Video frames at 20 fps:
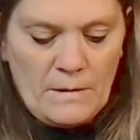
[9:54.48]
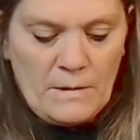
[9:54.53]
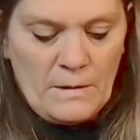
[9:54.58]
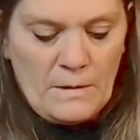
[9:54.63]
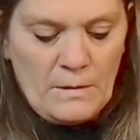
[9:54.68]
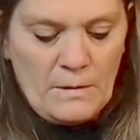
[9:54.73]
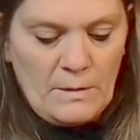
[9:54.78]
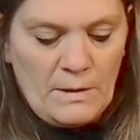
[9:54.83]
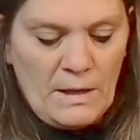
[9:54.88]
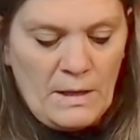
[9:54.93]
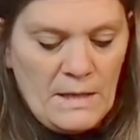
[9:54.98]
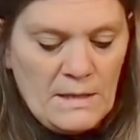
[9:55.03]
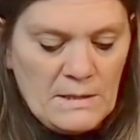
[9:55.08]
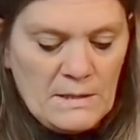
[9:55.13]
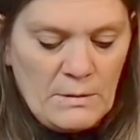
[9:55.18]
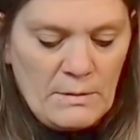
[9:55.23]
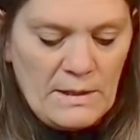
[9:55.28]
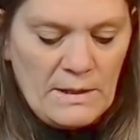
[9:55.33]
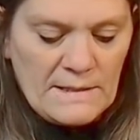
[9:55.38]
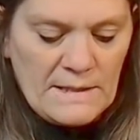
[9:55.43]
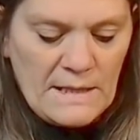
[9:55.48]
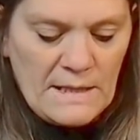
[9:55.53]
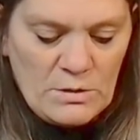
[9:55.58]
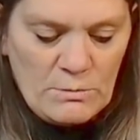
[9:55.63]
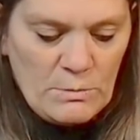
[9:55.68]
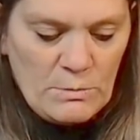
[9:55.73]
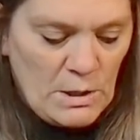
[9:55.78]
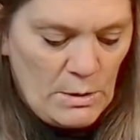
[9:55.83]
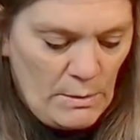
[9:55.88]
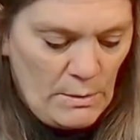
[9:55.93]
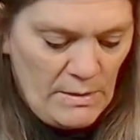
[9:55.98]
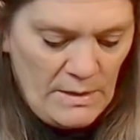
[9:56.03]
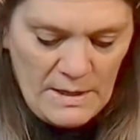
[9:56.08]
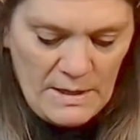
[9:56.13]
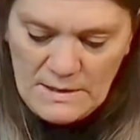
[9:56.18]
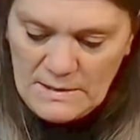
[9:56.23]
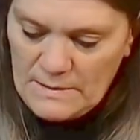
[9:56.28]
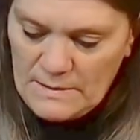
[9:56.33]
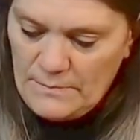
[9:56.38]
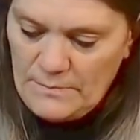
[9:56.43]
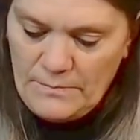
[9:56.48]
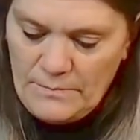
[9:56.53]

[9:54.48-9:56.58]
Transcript: Okay, so let's get some glue on these.